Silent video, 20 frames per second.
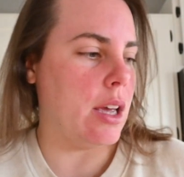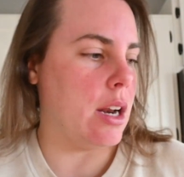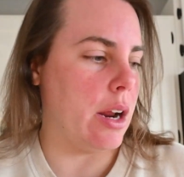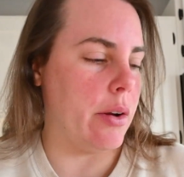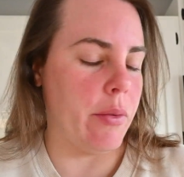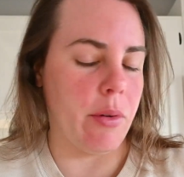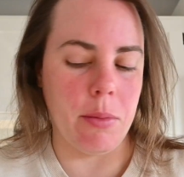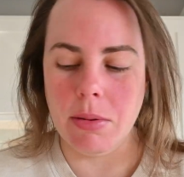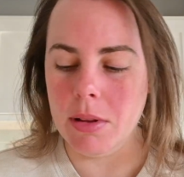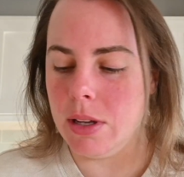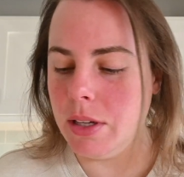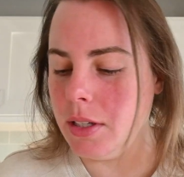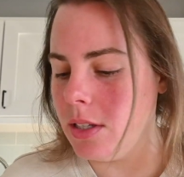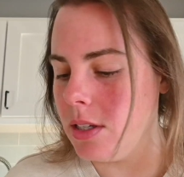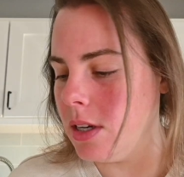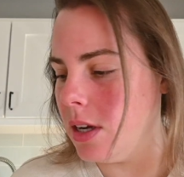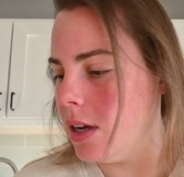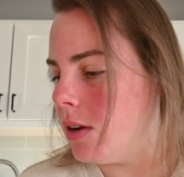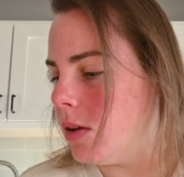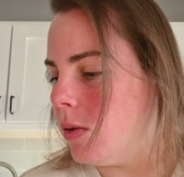I replaced
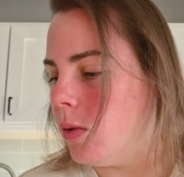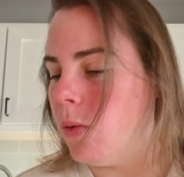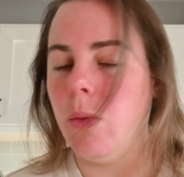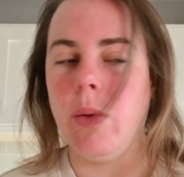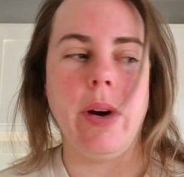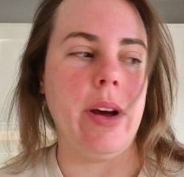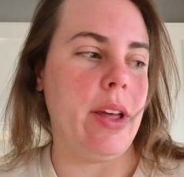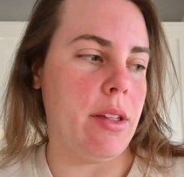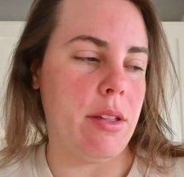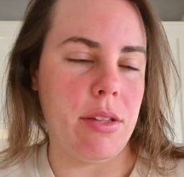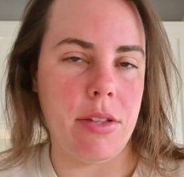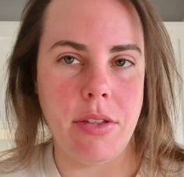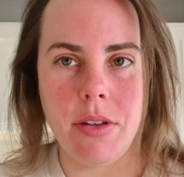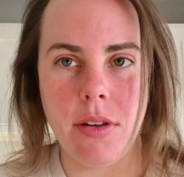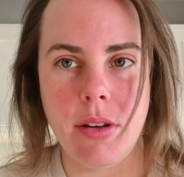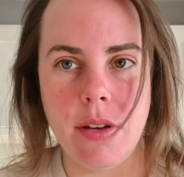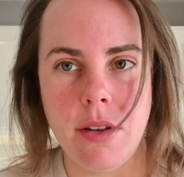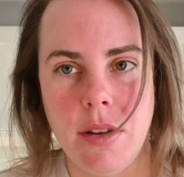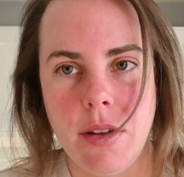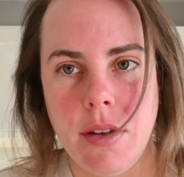it with
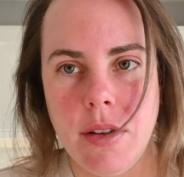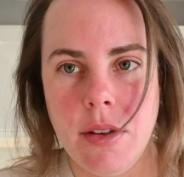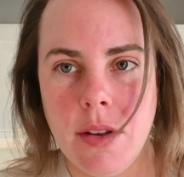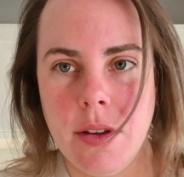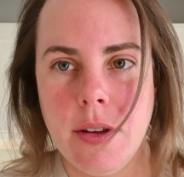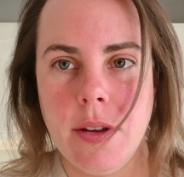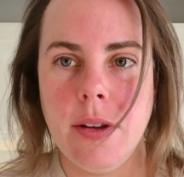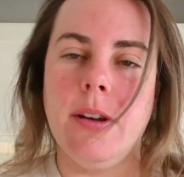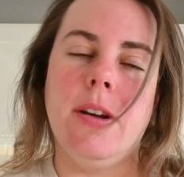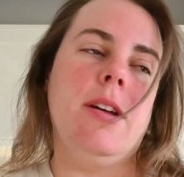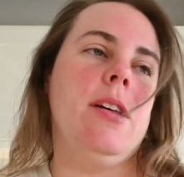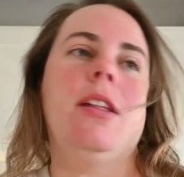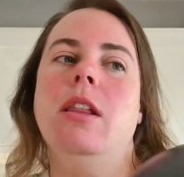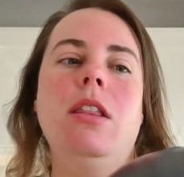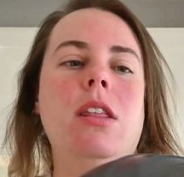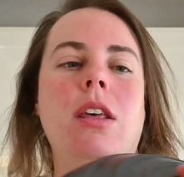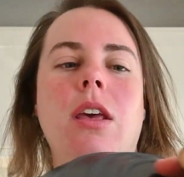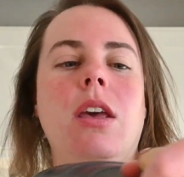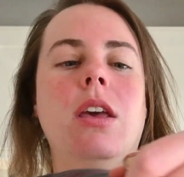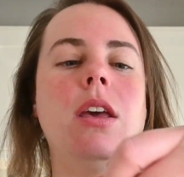
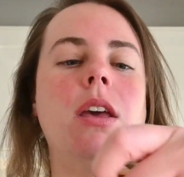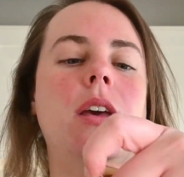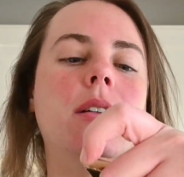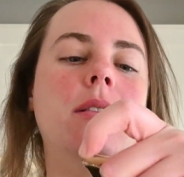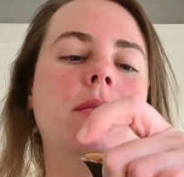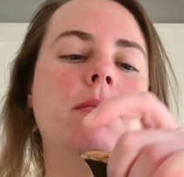the